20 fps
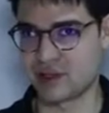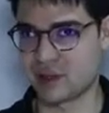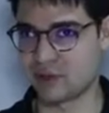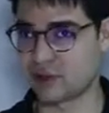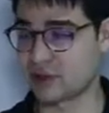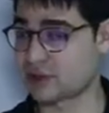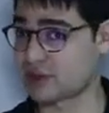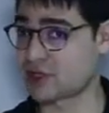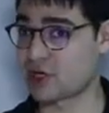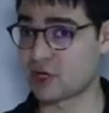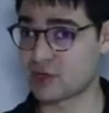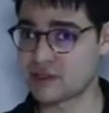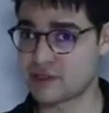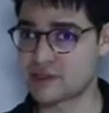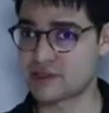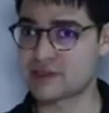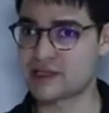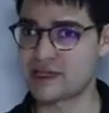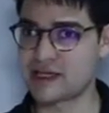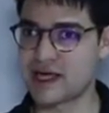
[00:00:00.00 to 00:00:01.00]
We're
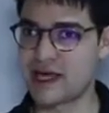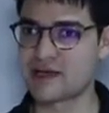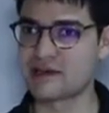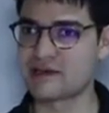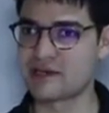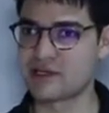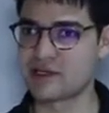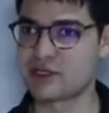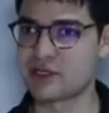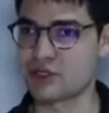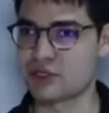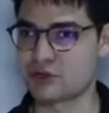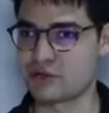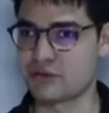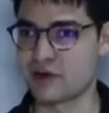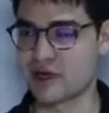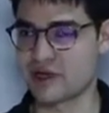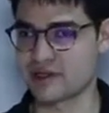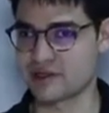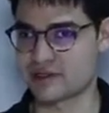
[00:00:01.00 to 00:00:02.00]
constantly adding new
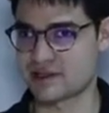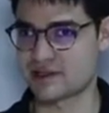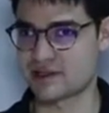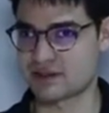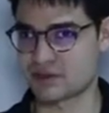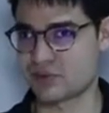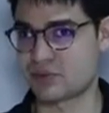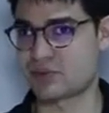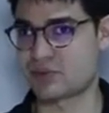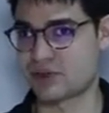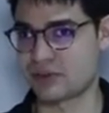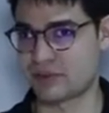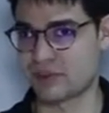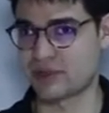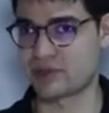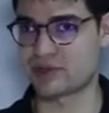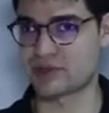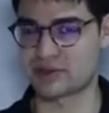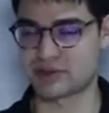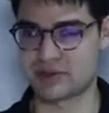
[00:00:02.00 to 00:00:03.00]
ways to print
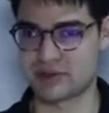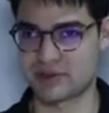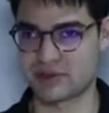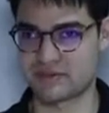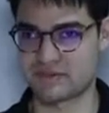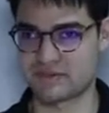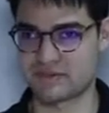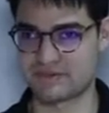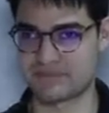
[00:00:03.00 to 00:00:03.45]
pictures.